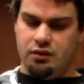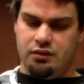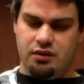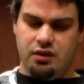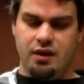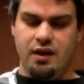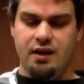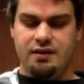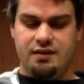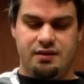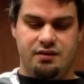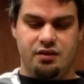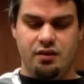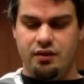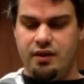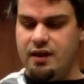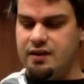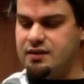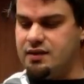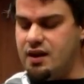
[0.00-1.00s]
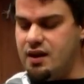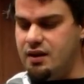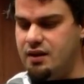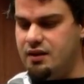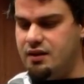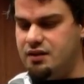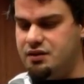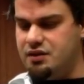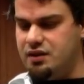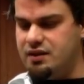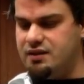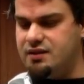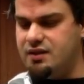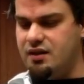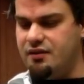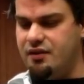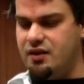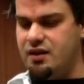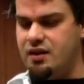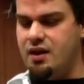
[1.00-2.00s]
So that's kind of the gist
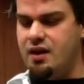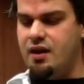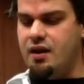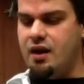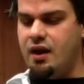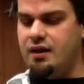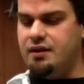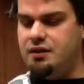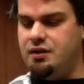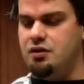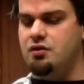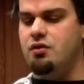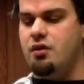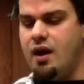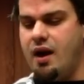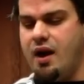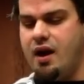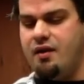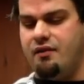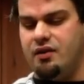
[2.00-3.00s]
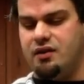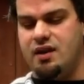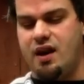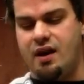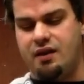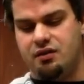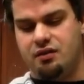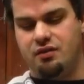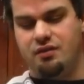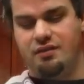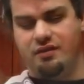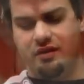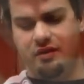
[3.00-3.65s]
of it. I do have a Tactical